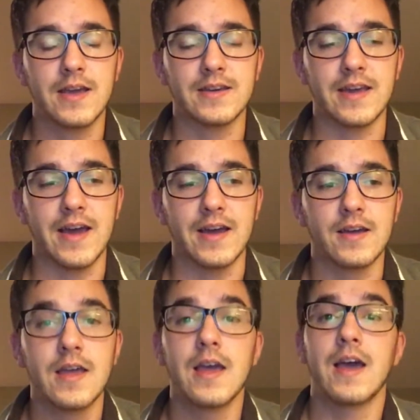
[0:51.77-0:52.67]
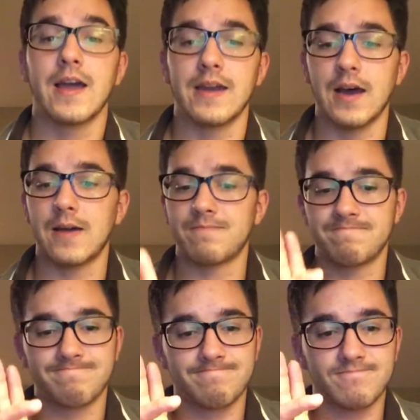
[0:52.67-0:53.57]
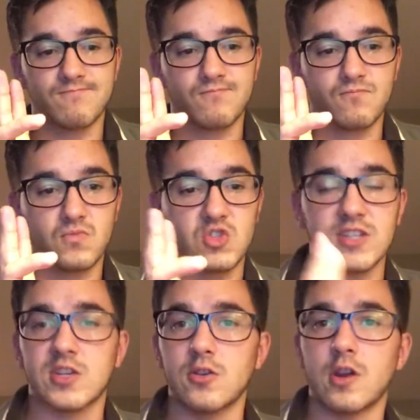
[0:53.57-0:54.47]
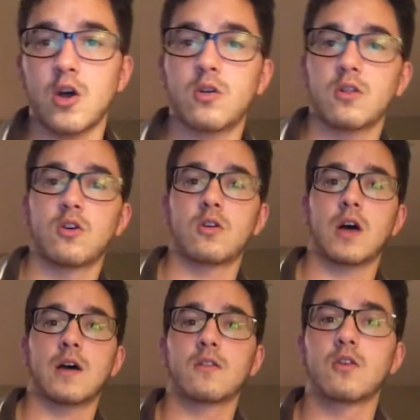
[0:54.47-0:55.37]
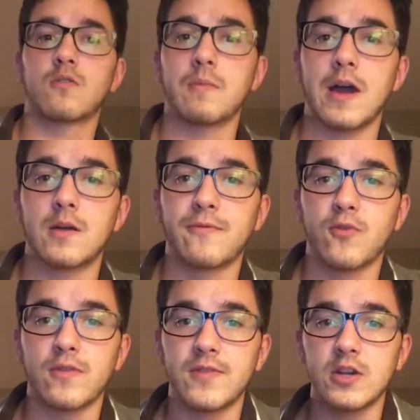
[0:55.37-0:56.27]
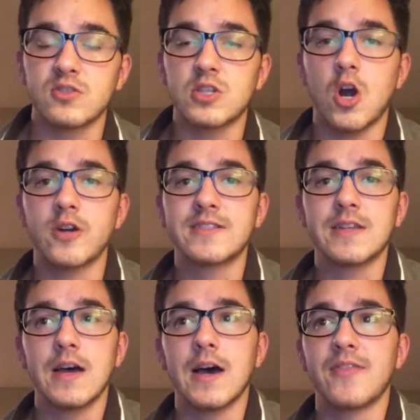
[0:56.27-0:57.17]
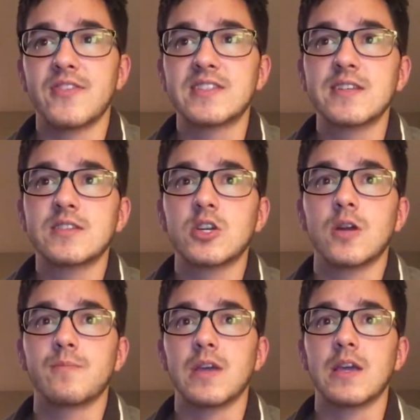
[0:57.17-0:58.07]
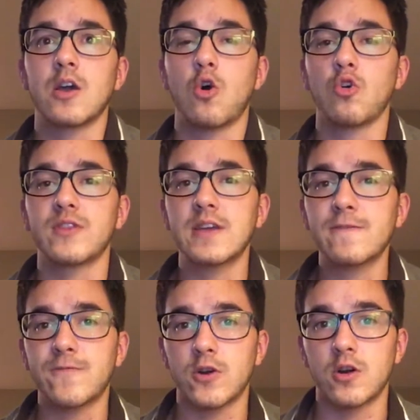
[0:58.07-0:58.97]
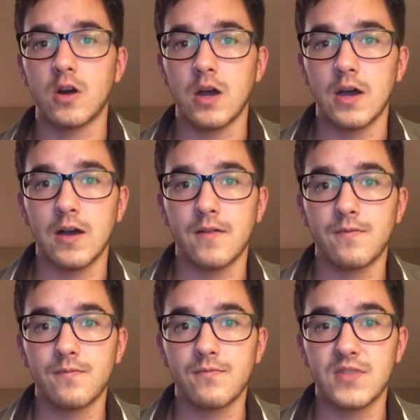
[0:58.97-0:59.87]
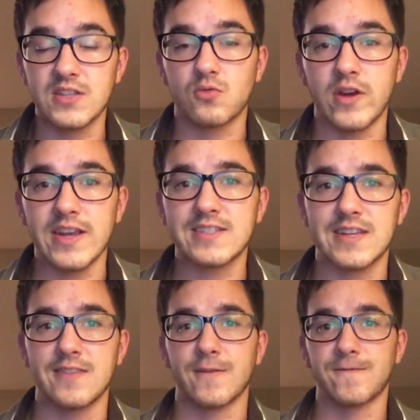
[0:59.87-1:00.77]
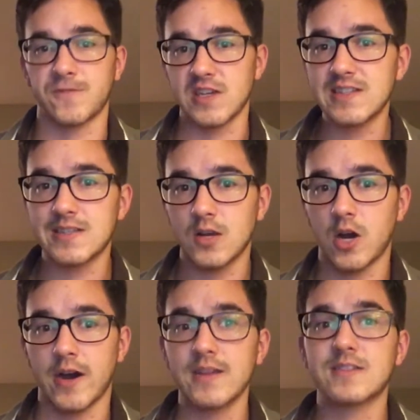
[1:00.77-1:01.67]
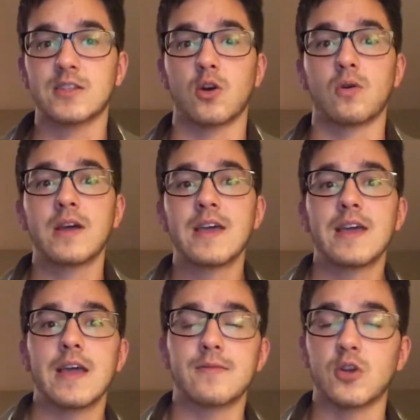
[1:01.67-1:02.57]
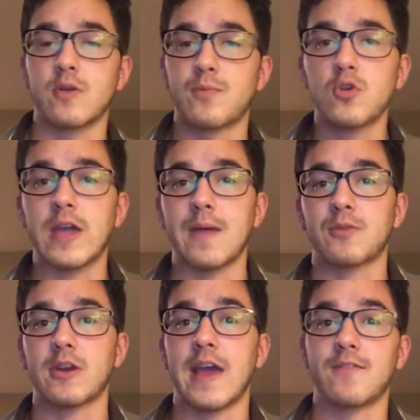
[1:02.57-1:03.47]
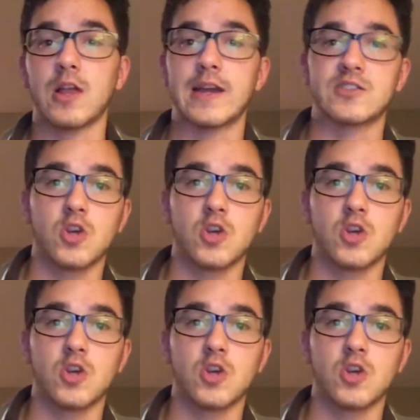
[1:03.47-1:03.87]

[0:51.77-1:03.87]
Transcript: yeah. And just so you know, a little reminder before the video starts, this is gonna be only for these ranks in the fleet, all right? So during boot camp, you're gonna have a lot of